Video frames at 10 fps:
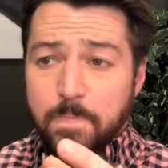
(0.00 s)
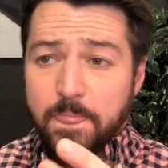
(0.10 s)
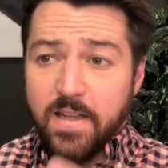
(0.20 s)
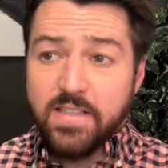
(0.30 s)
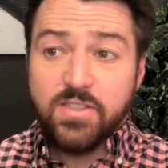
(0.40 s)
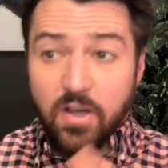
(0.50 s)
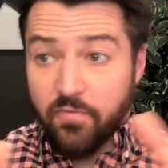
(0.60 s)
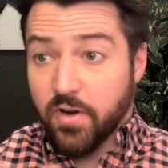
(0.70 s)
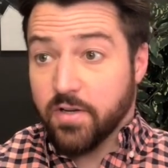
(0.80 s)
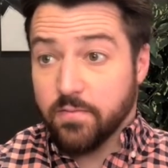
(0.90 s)
is
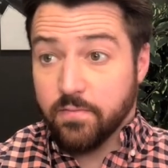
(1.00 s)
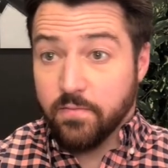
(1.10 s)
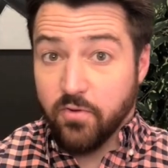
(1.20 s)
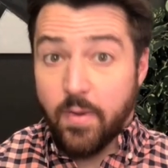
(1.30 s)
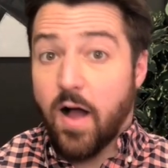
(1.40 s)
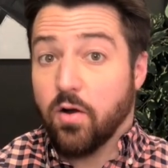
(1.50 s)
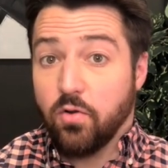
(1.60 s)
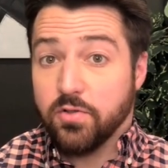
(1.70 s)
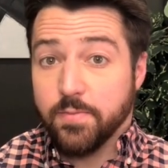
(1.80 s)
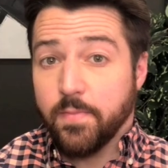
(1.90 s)
suffering from
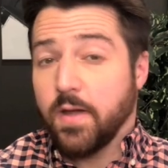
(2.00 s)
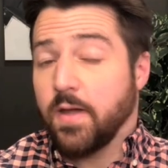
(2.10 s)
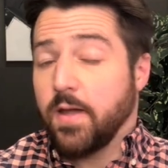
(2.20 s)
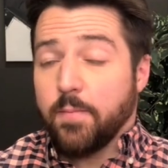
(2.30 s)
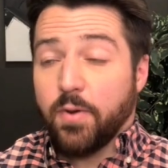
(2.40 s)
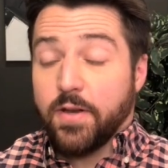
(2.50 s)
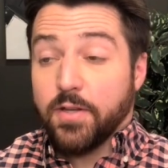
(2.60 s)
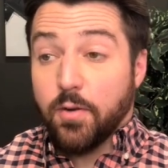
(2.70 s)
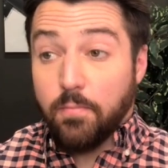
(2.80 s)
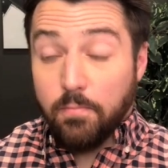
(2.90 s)
alcoholism. But
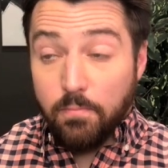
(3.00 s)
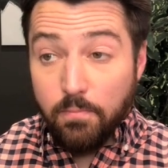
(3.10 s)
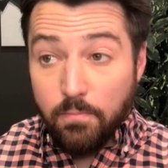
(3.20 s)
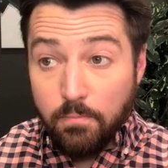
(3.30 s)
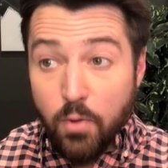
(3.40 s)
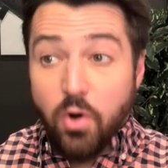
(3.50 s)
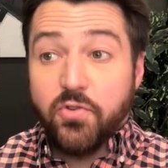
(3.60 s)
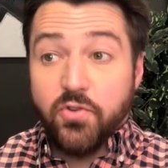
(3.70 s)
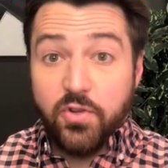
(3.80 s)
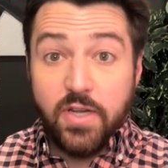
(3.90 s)

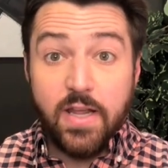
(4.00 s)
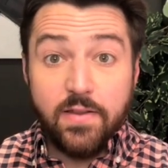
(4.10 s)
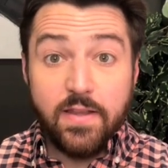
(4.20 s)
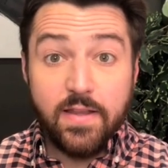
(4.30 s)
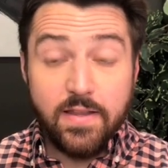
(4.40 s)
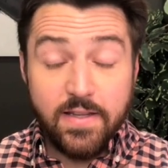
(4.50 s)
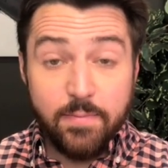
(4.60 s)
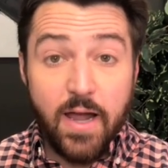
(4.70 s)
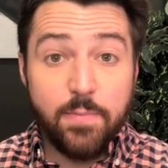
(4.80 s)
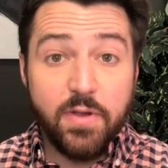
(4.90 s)
mostly, in
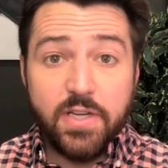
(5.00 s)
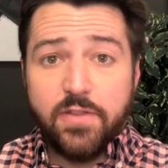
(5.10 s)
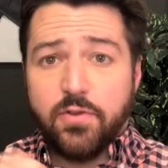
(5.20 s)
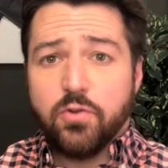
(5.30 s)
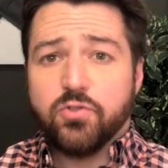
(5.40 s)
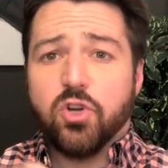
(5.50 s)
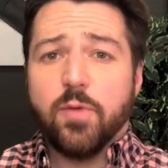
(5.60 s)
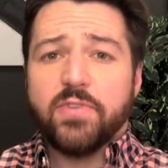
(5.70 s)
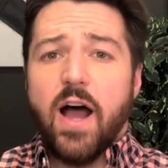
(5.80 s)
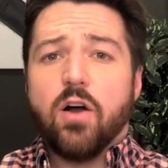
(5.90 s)
my opinion, those
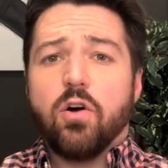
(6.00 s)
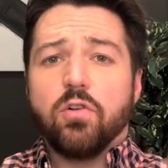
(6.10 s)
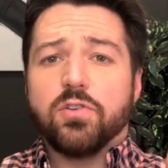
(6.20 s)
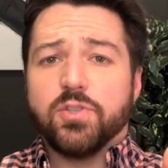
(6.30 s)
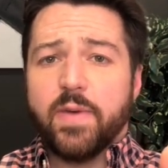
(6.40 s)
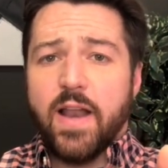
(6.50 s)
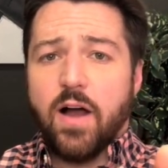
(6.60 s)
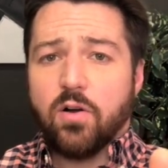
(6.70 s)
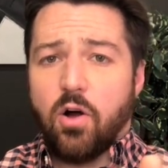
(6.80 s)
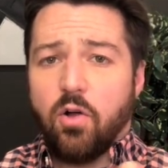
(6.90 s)
terms, alcoholism and
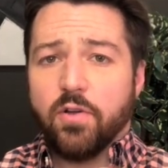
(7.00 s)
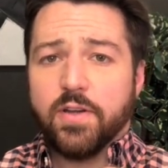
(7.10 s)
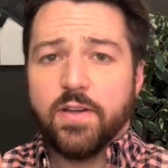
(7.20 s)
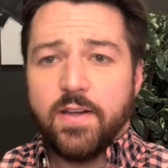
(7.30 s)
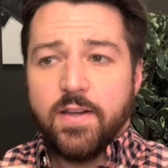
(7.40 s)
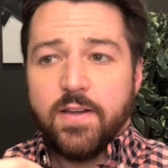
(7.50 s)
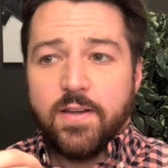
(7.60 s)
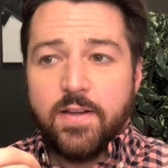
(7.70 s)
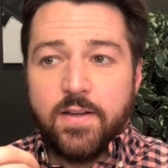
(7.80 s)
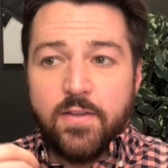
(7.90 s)
alcoholic,
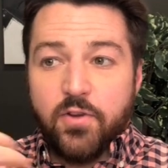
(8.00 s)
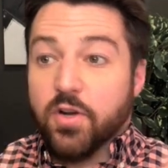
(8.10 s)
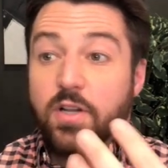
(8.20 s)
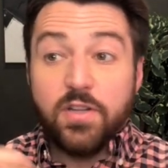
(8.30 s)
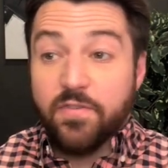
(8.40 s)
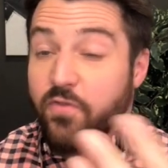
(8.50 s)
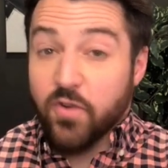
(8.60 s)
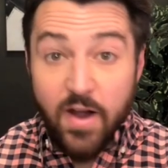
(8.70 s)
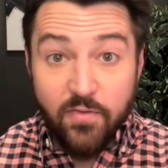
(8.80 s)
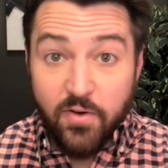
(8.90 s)
they're going to live
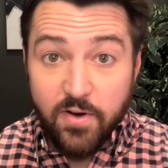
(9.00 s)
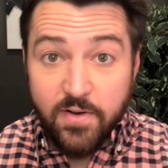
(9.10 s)
forever